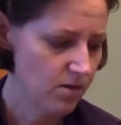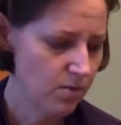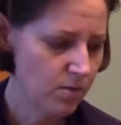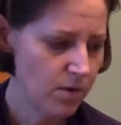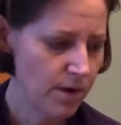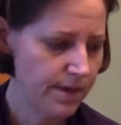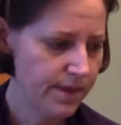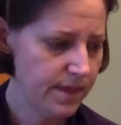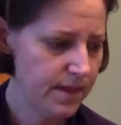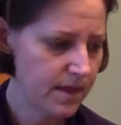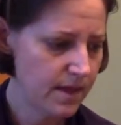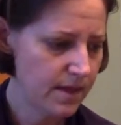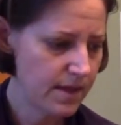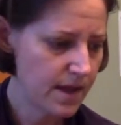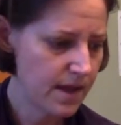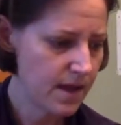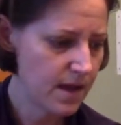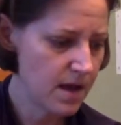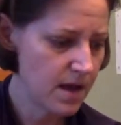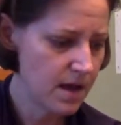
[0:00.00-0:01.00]
One thing
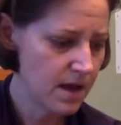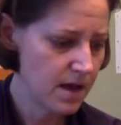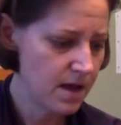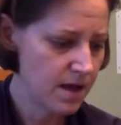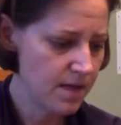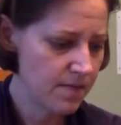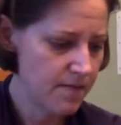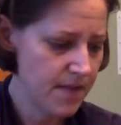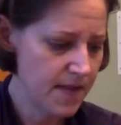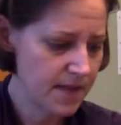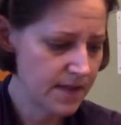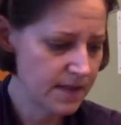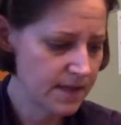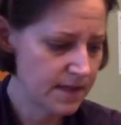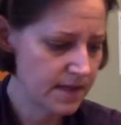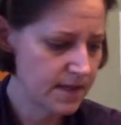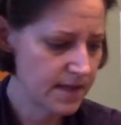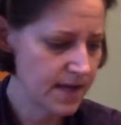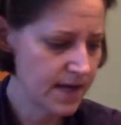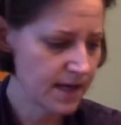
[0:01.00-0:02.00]
that makes
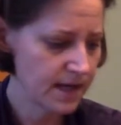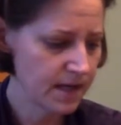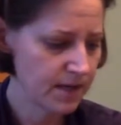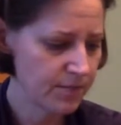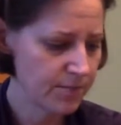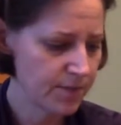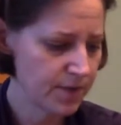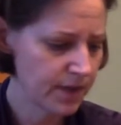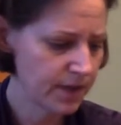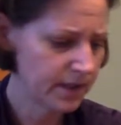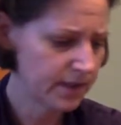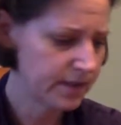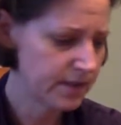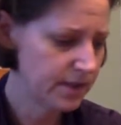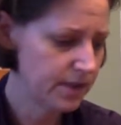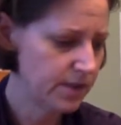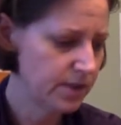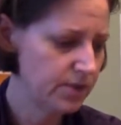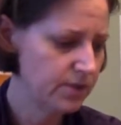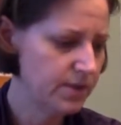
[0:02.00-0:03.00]
the Technic
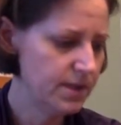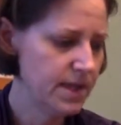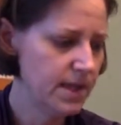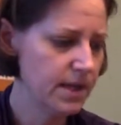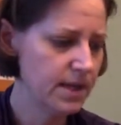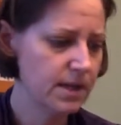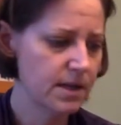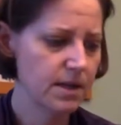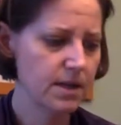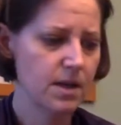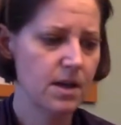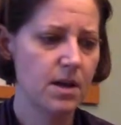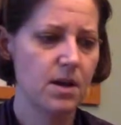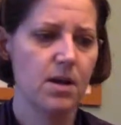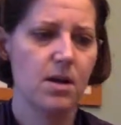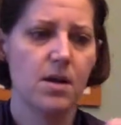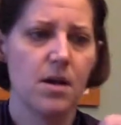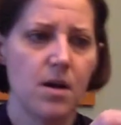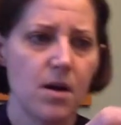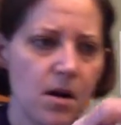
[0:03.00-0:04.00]
bricks unique
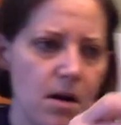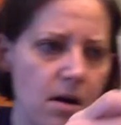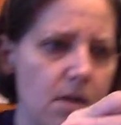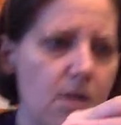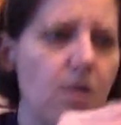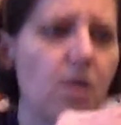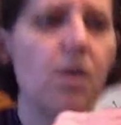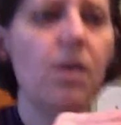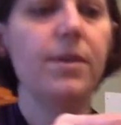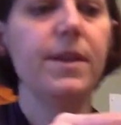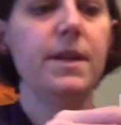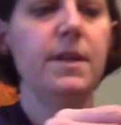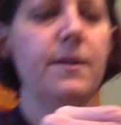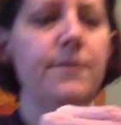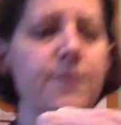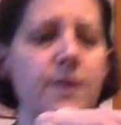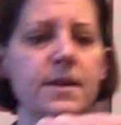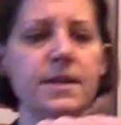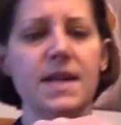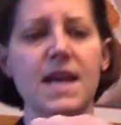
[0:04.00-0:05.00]
are all the
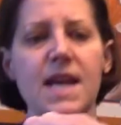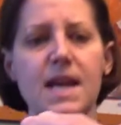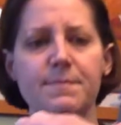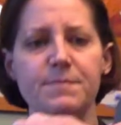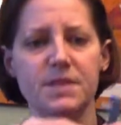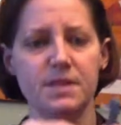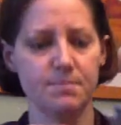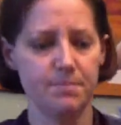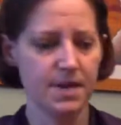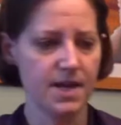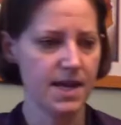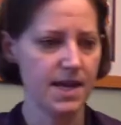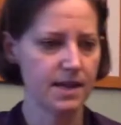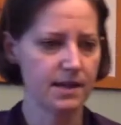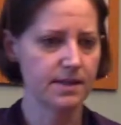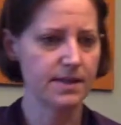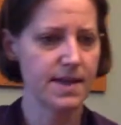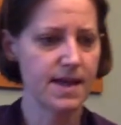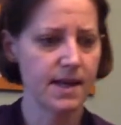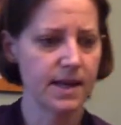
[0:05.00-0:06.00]
different types of
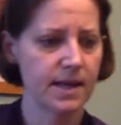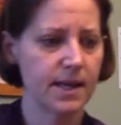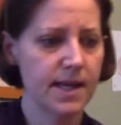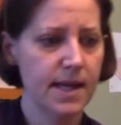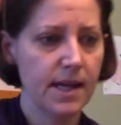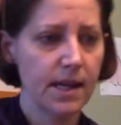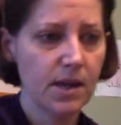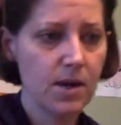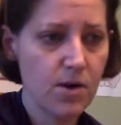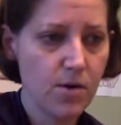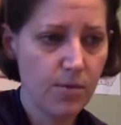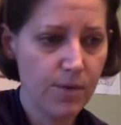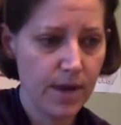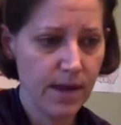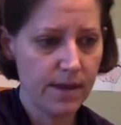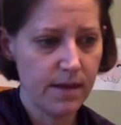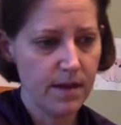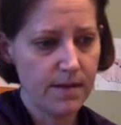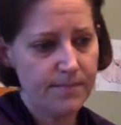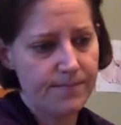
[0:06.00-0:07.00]
pegs that can go
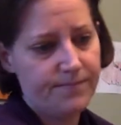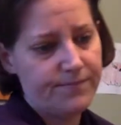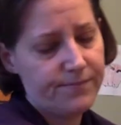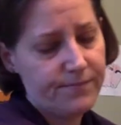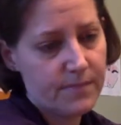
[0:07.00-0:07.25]
with it.